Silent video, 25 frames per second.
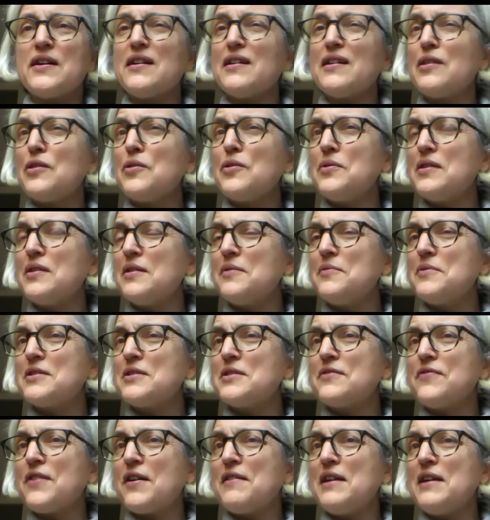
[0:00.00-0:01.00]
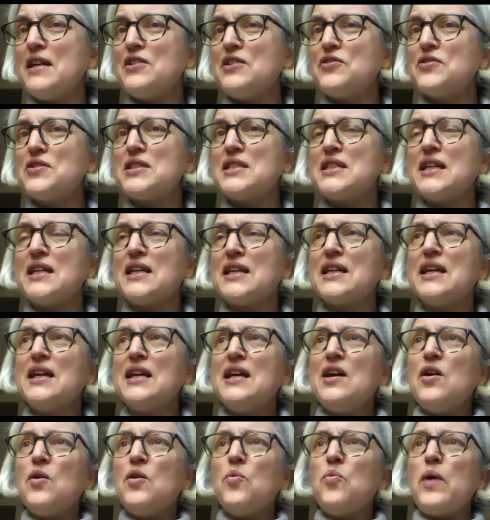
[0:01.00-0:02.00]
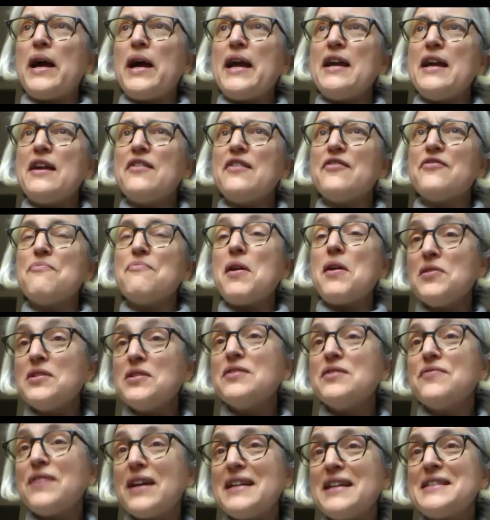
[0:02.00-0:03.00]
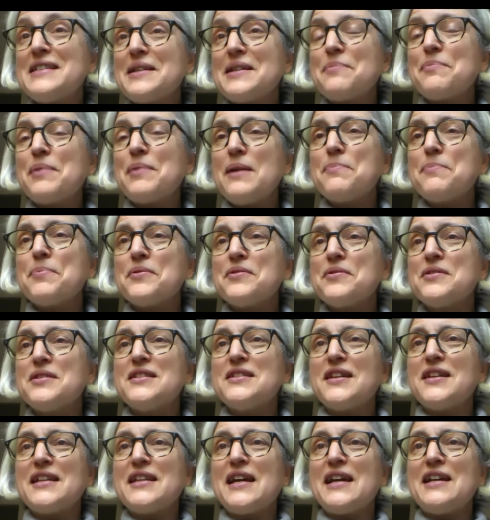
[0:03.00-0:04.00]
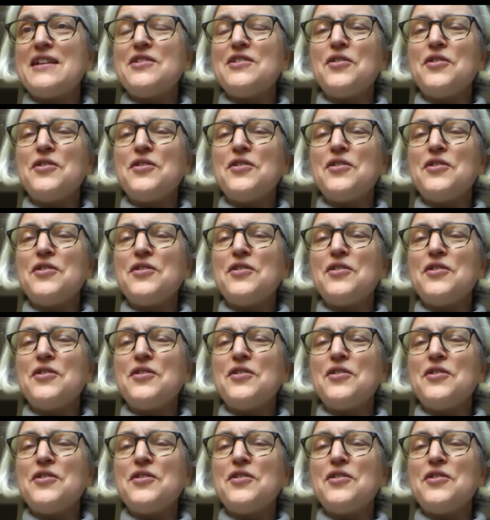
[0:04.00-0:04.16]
I thought that was a very interesting way of motivating people to donate,